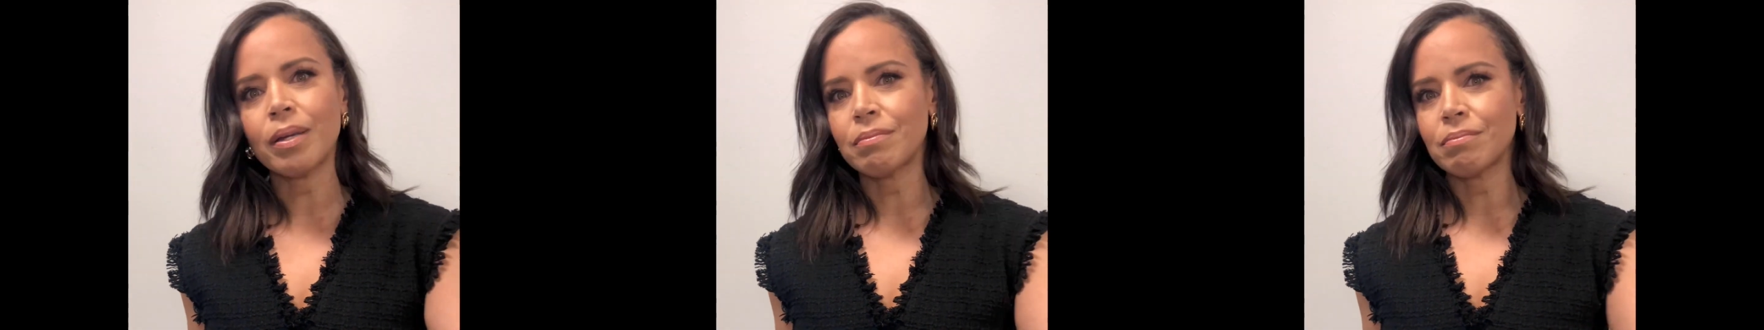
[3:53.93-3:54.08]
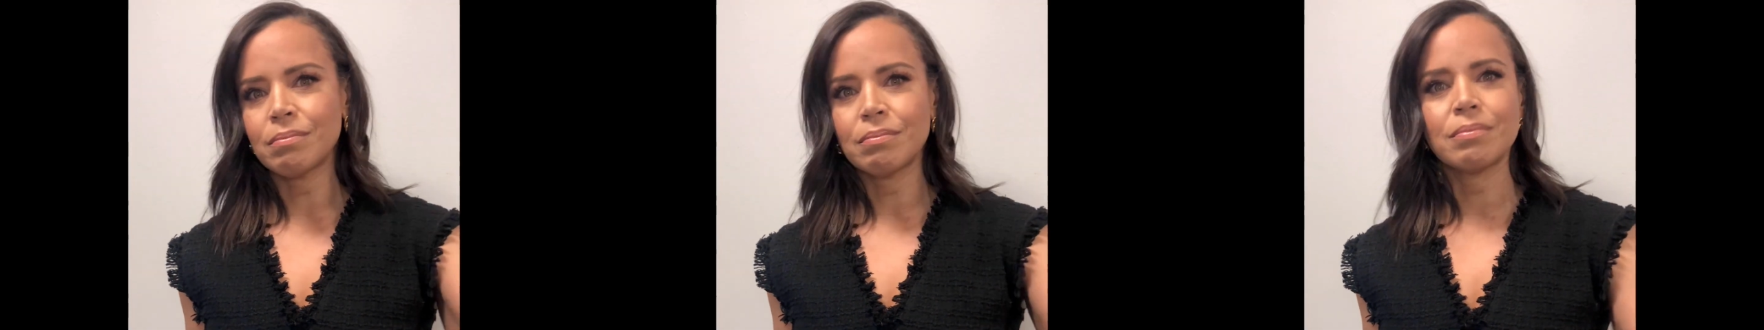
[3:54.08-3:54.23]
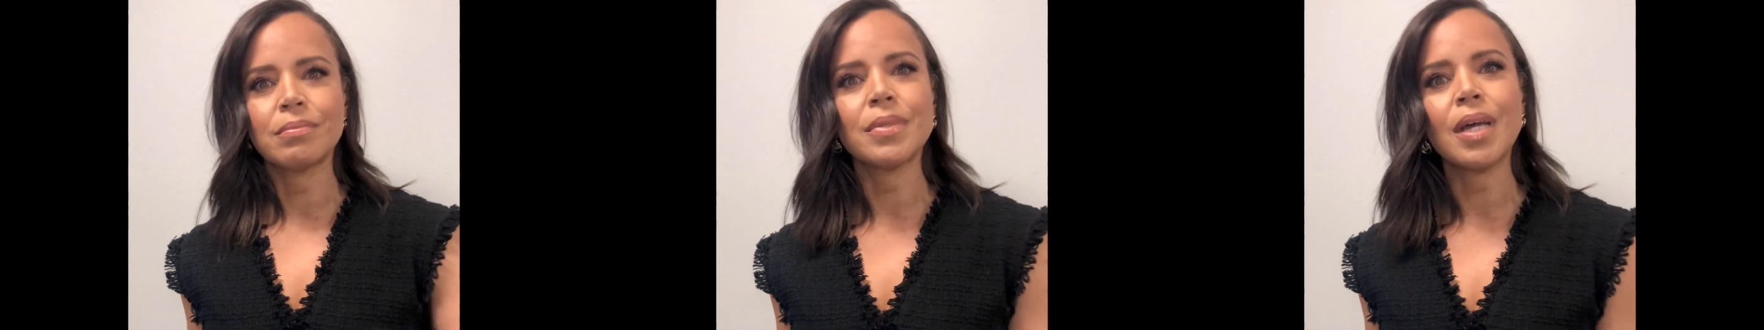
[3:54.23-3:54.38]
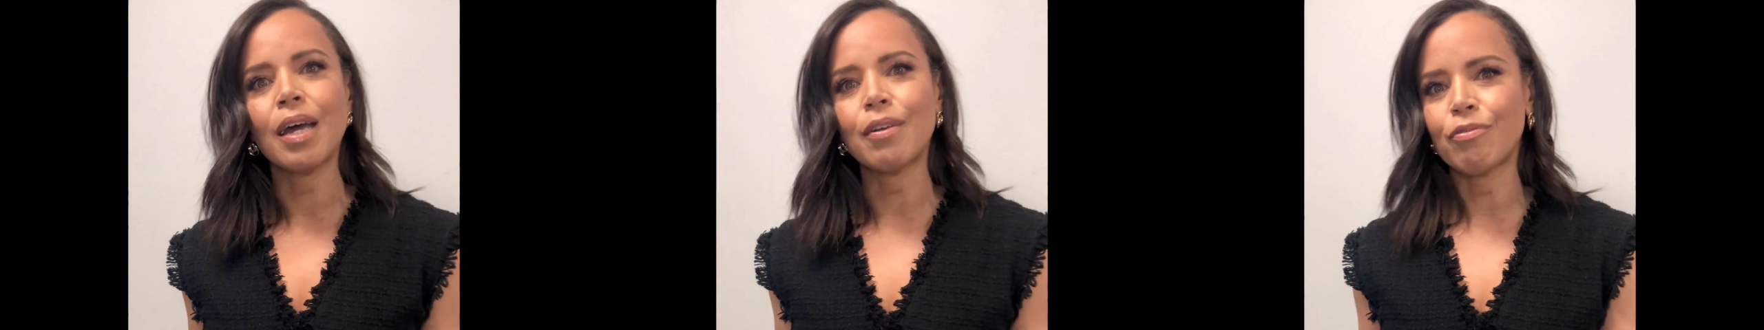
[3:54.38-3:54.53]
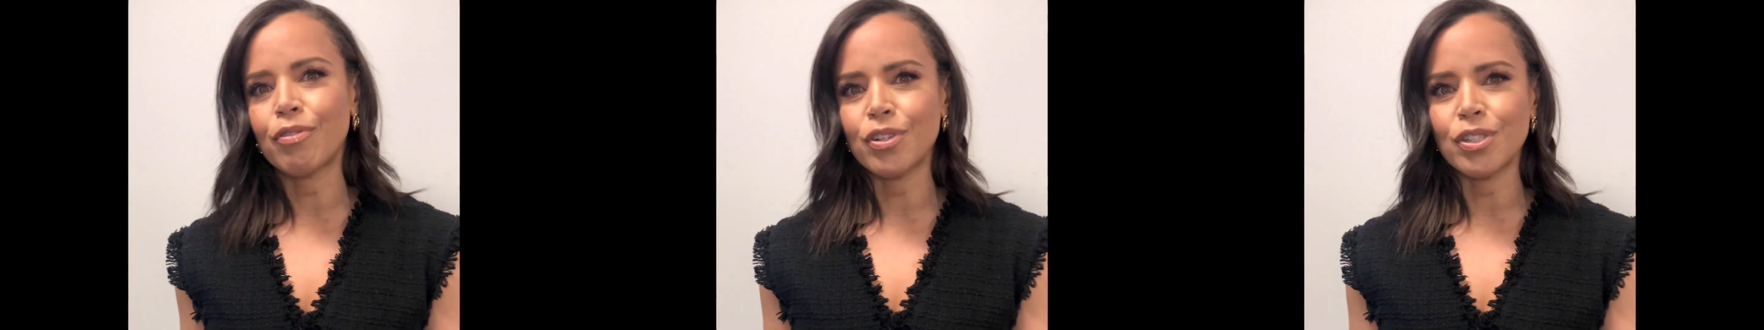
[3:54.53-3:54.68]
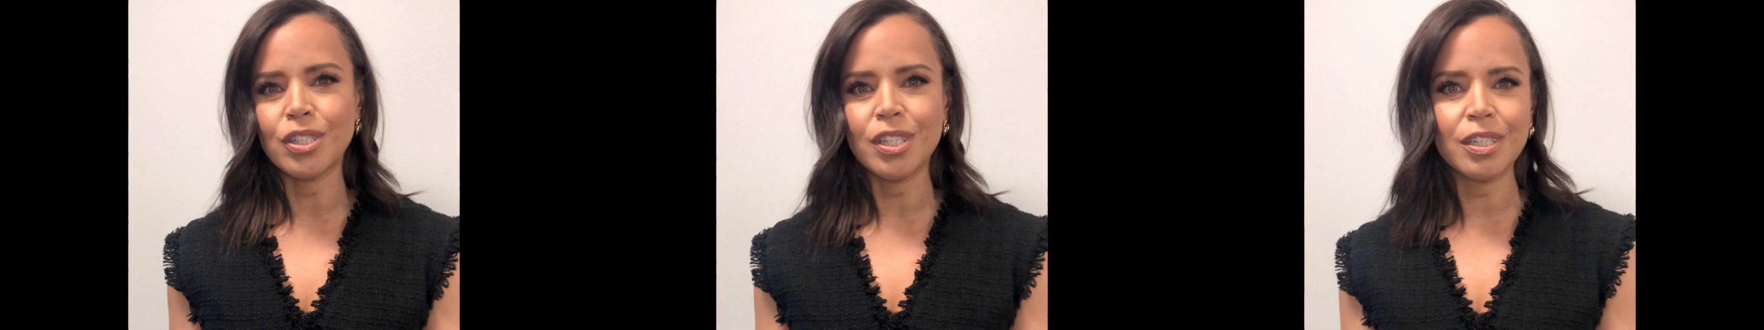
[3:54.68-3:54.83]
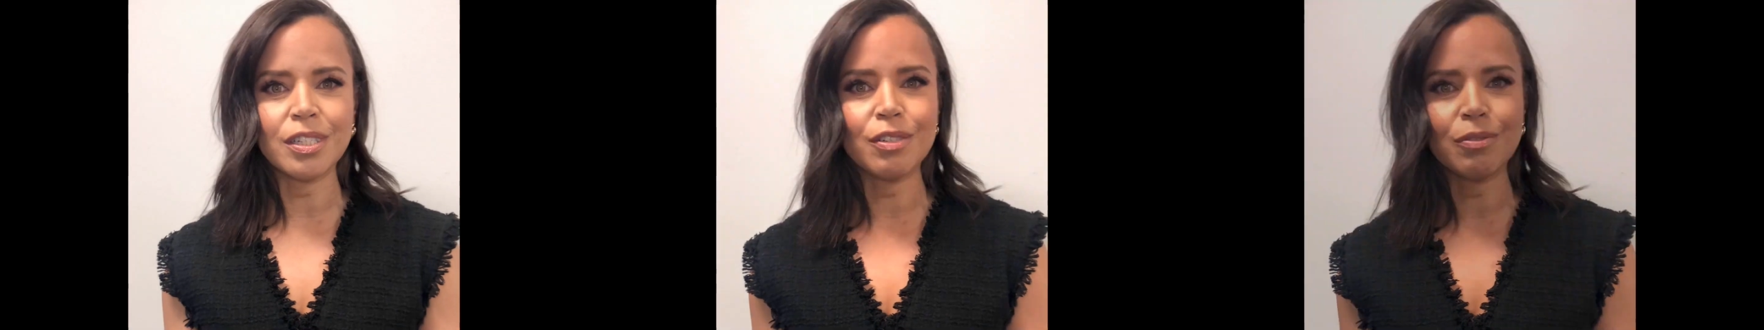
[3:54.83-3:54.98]
is what
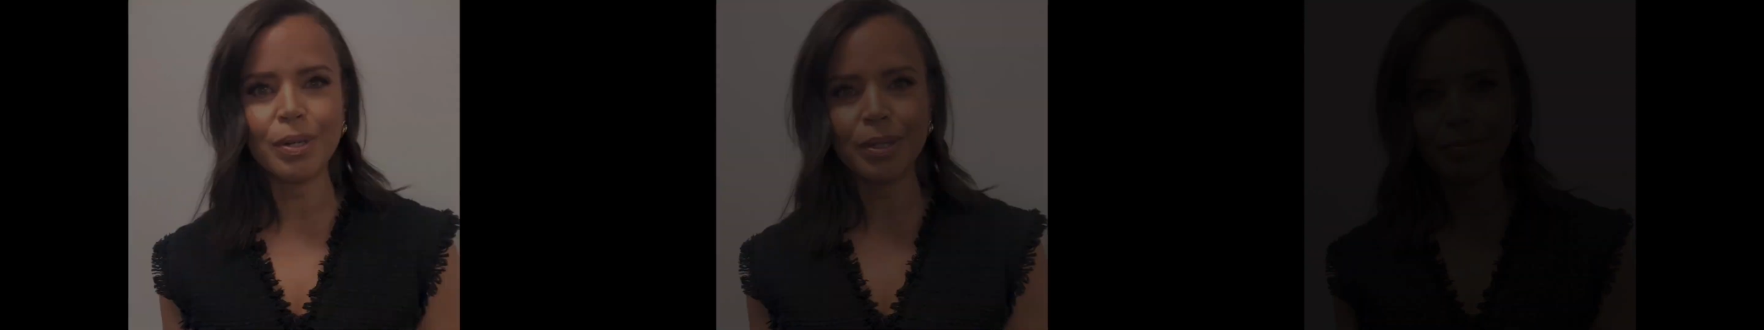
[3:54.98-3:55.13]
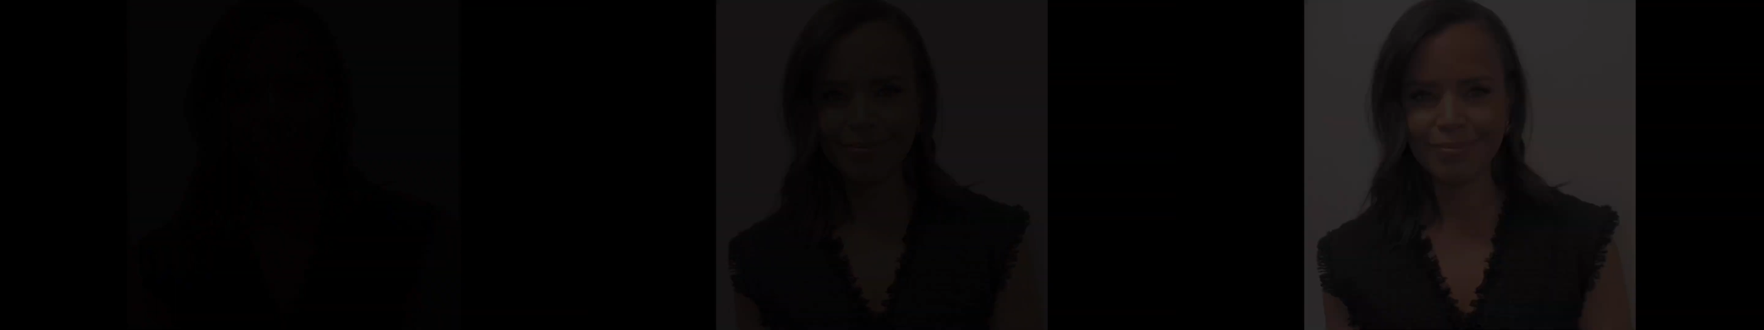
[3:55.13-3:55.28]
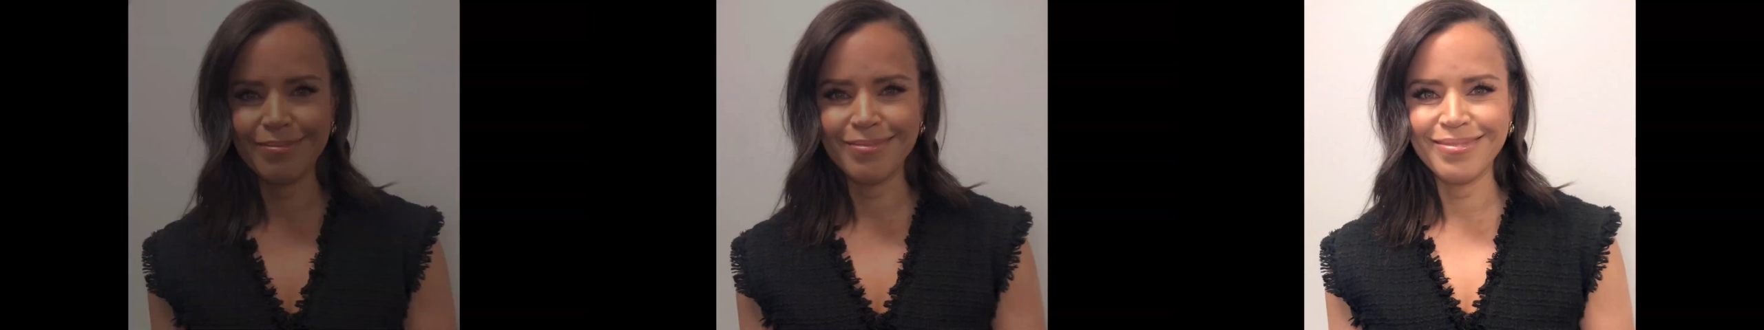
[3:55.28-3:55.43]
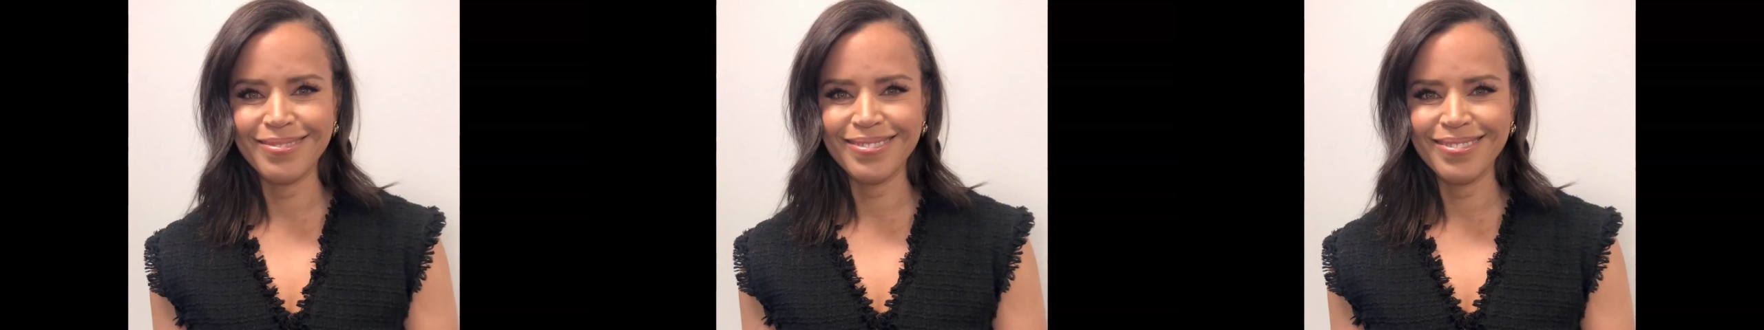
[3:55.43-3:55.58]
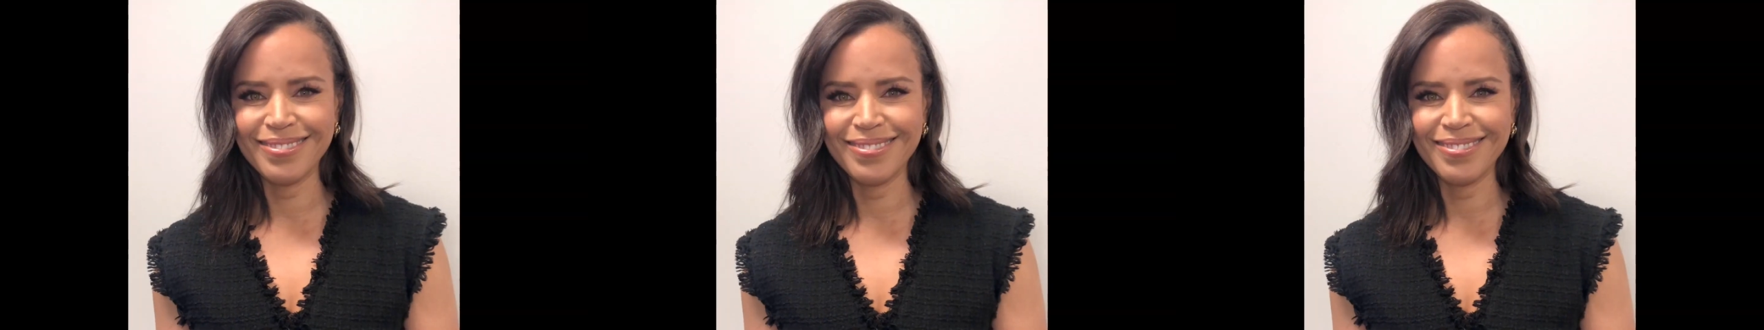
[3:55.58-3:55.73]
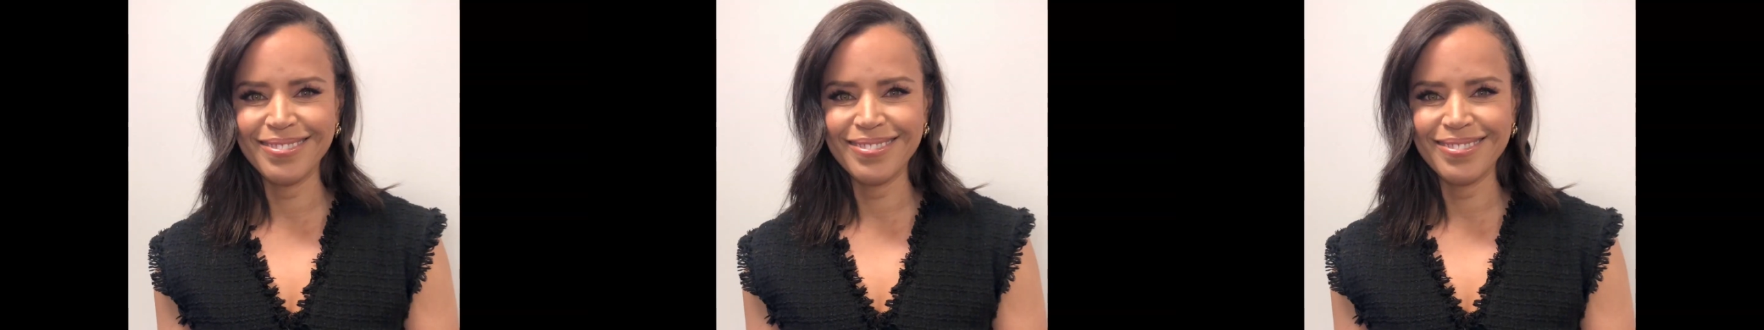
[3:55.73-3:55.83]
I'm trying to hurl myself